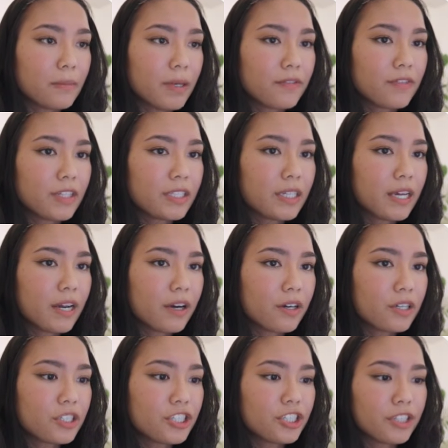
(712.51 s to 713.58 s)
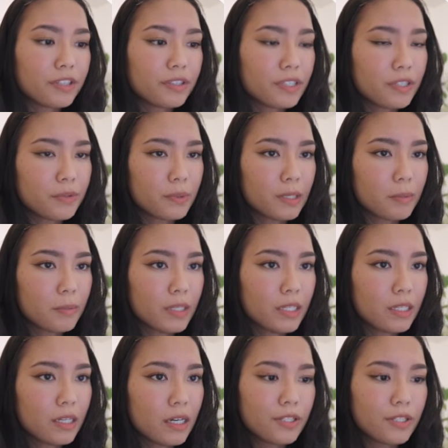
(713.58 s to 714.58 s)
My friend Kara shared these with me,